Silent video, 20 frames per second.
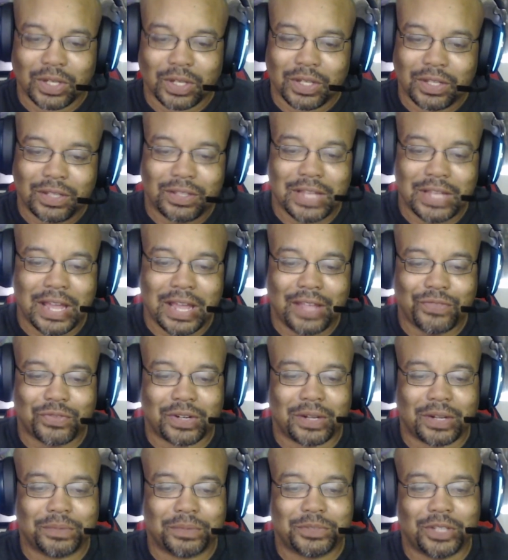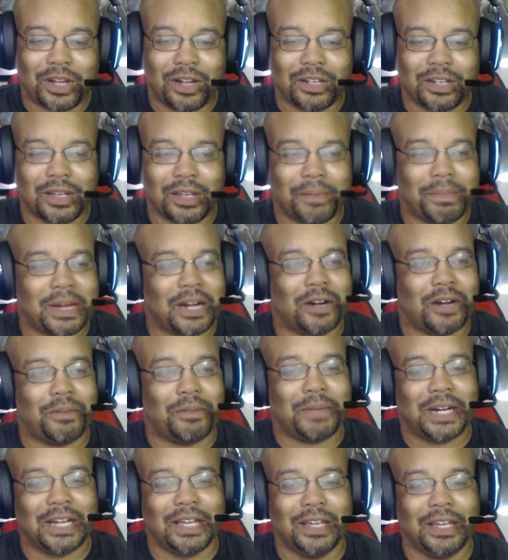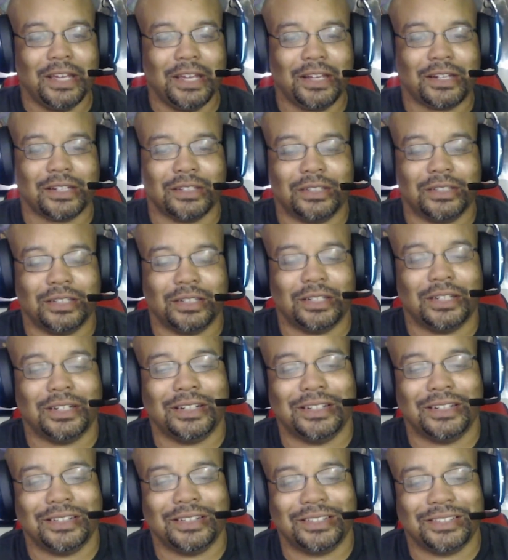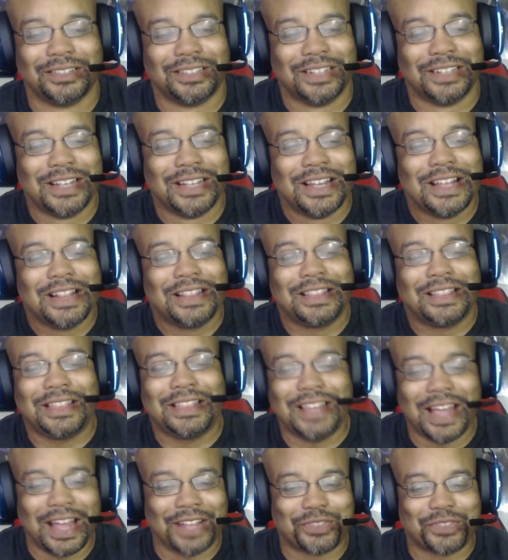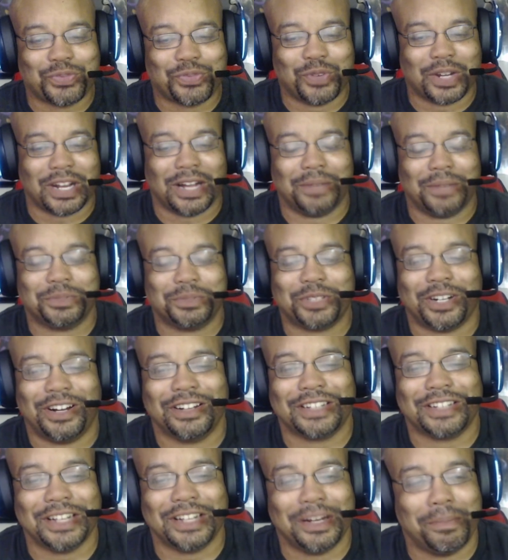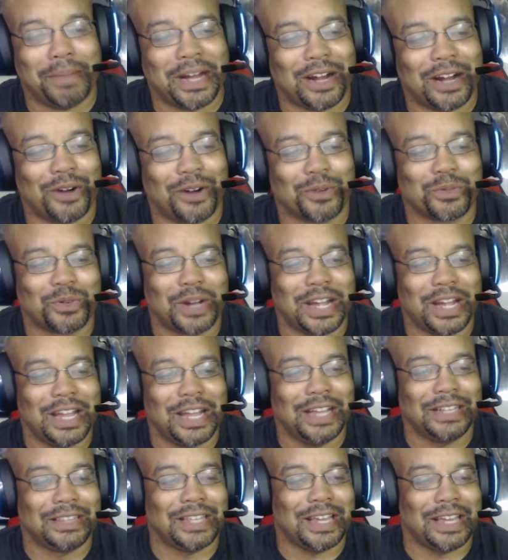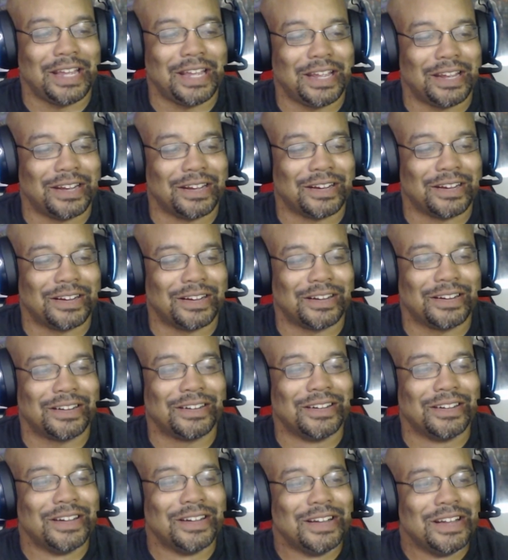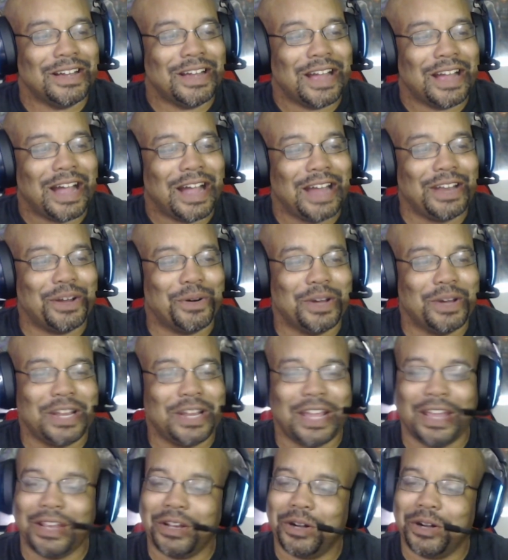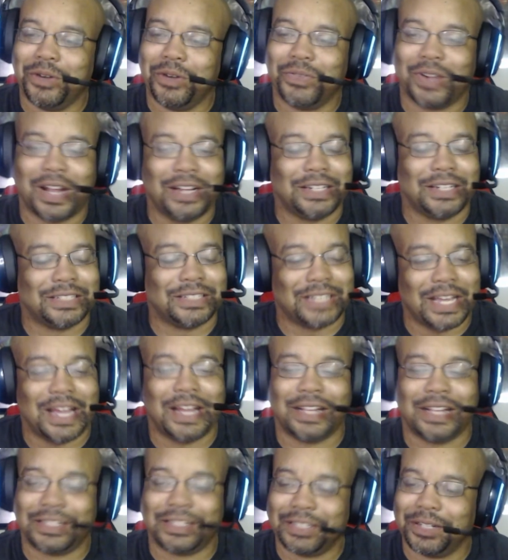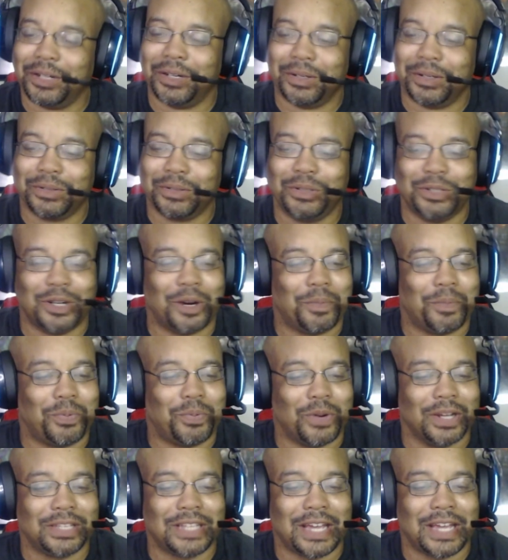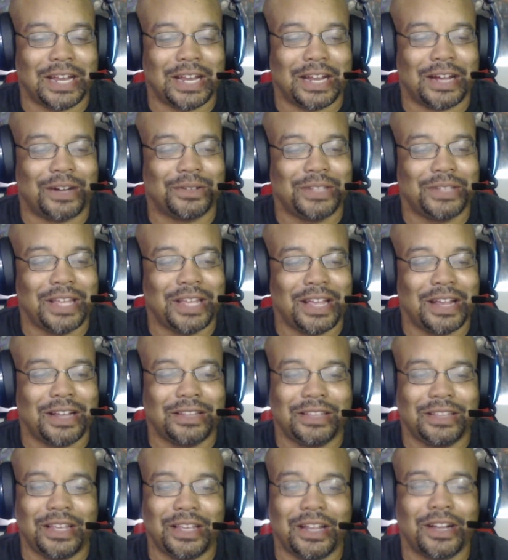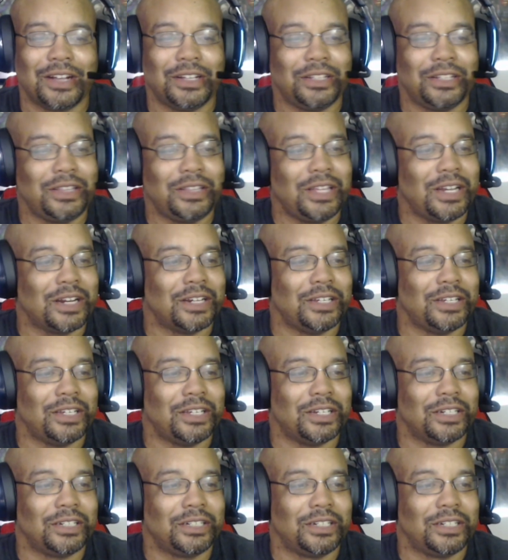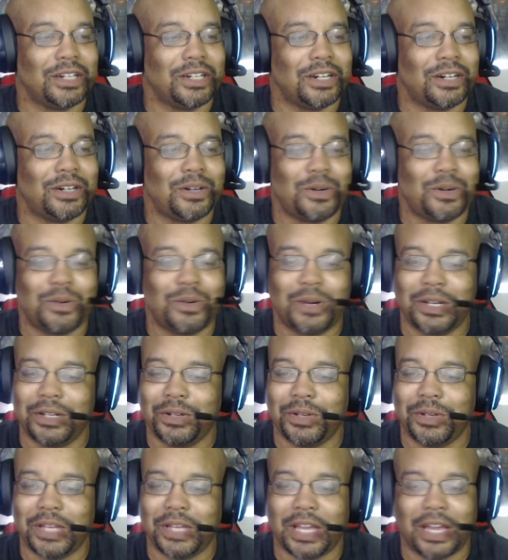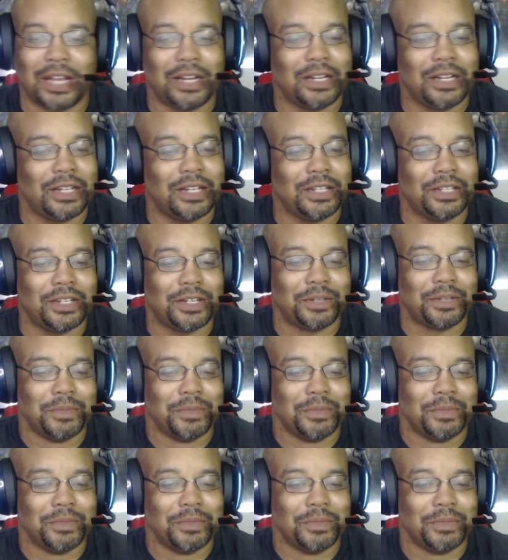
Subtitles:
That's what I'm talking about, Mike. That's what I'm talking about right there. I know it ain't over. I just had to, you know, point that out. There you go. I knew you had it in you.